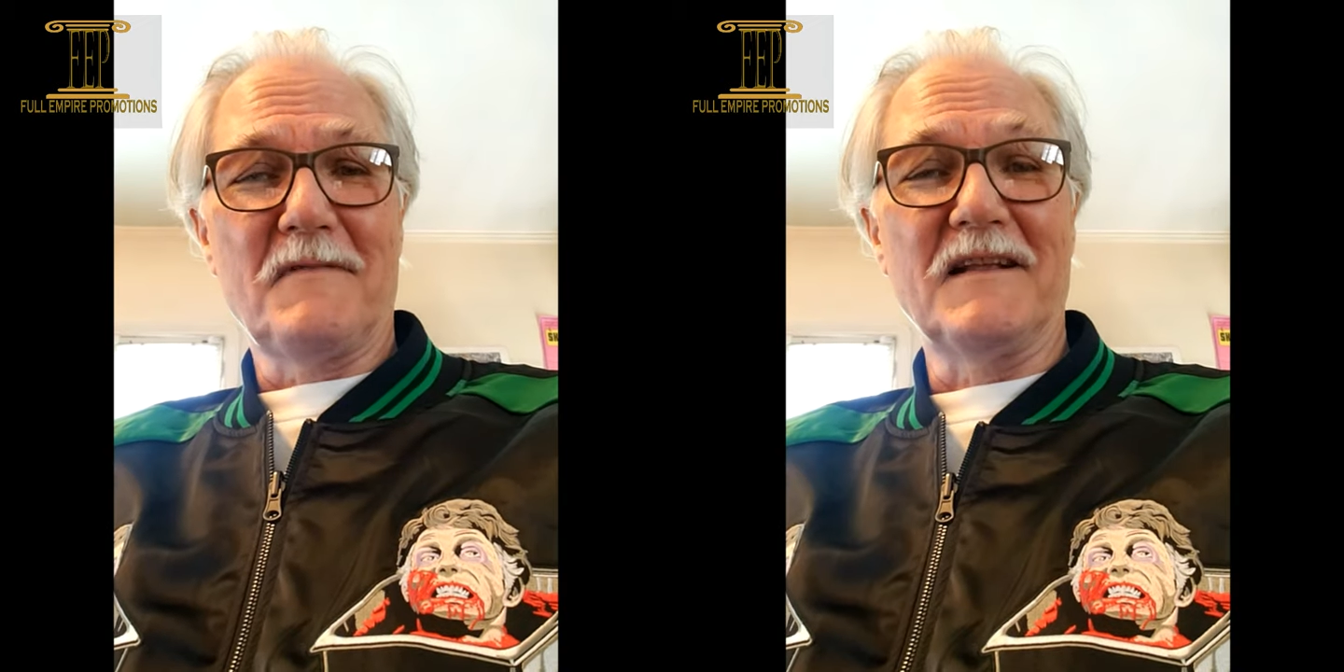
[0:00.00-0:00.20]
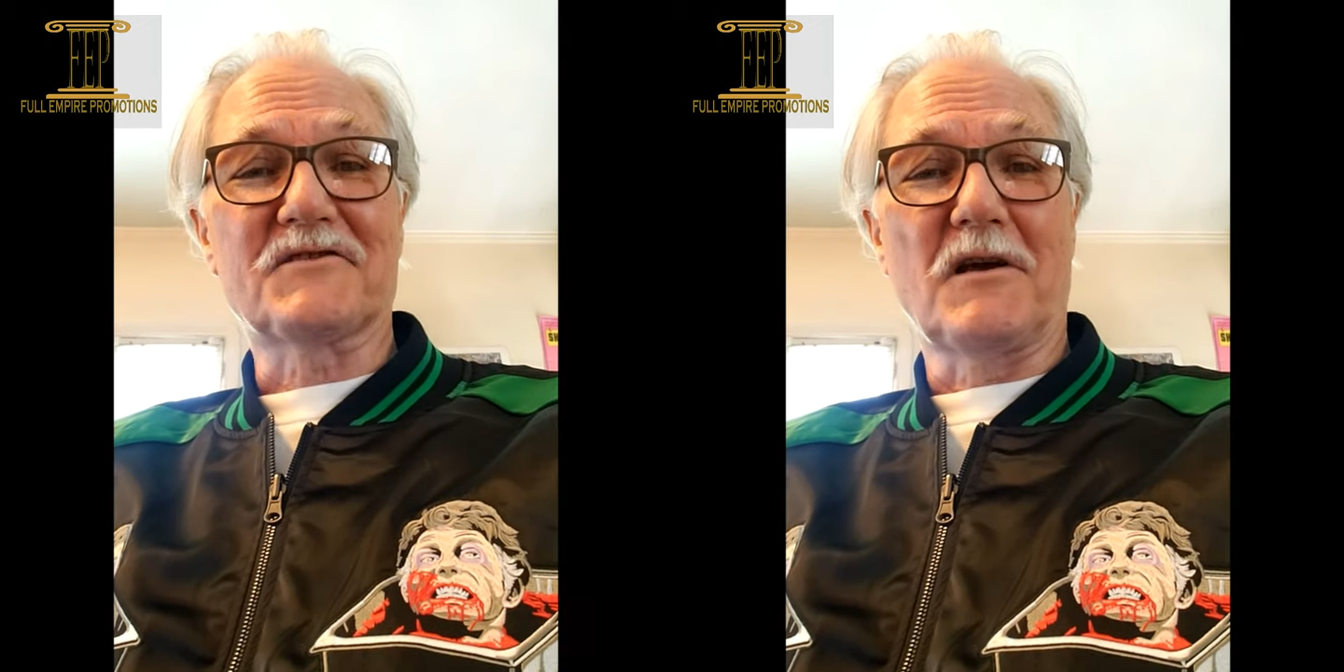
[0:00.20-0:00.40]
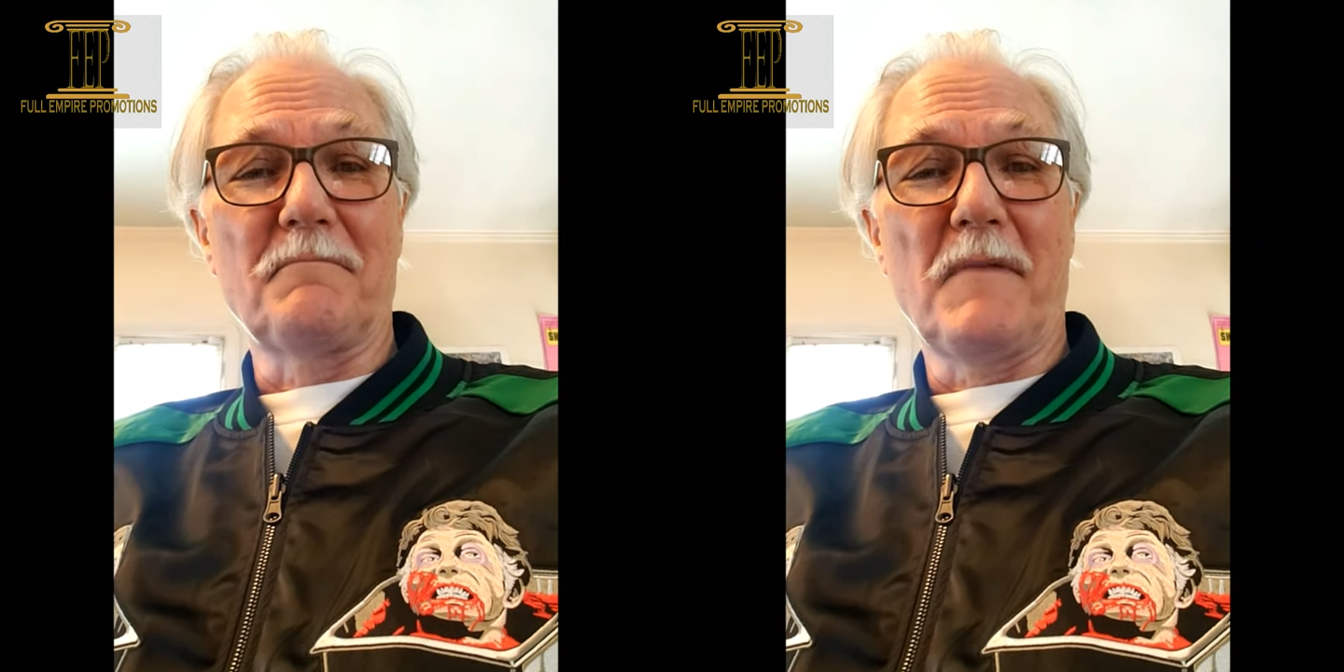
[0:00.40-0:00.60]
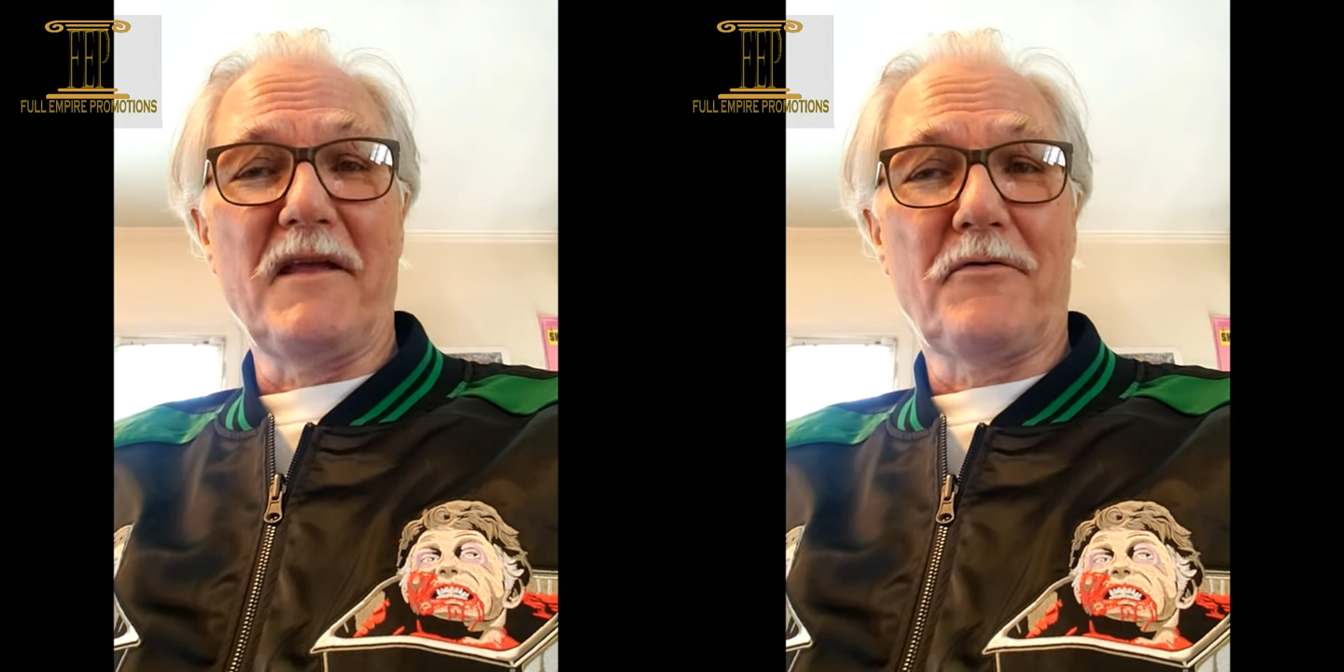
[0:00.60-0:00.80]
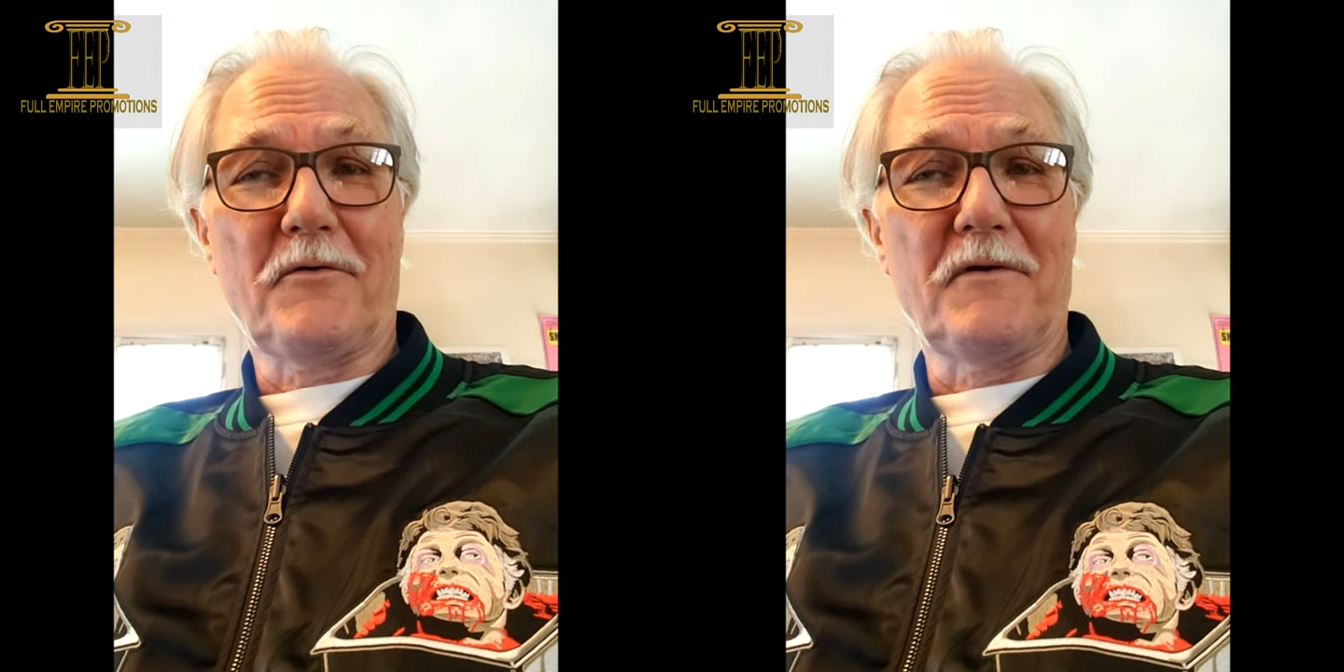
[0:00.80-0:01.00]
It's on May
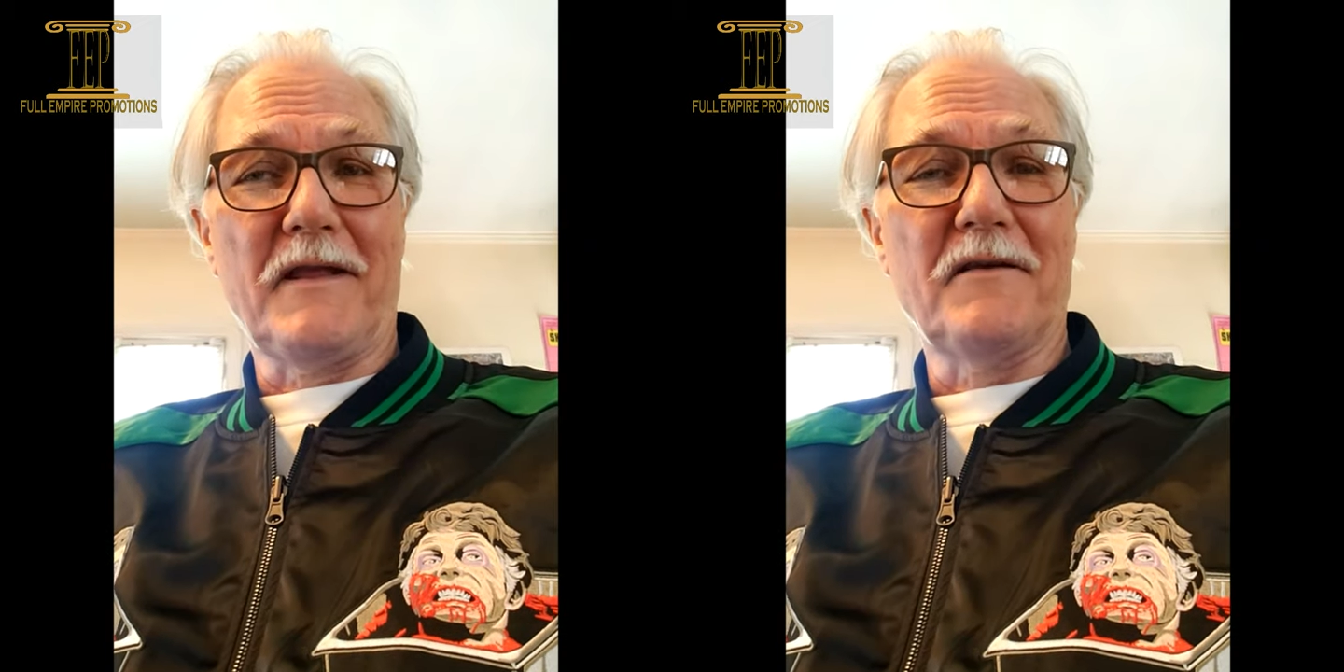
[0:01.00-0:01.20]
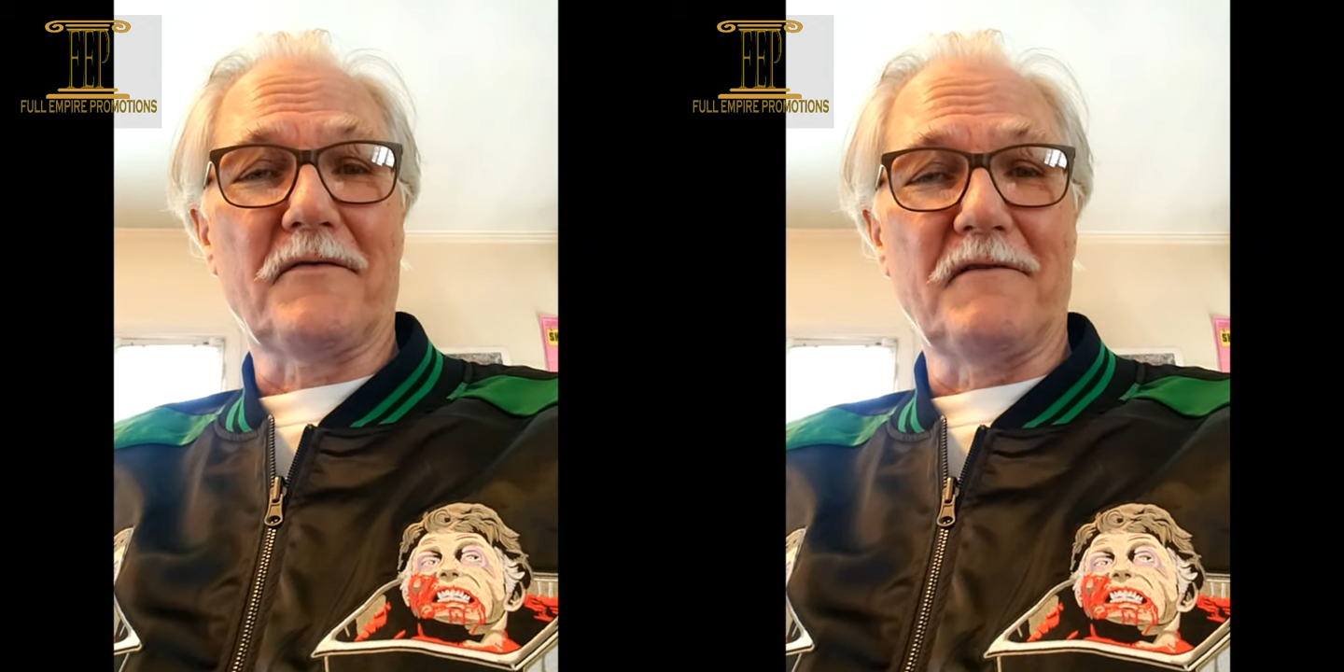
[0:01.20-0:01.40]
30th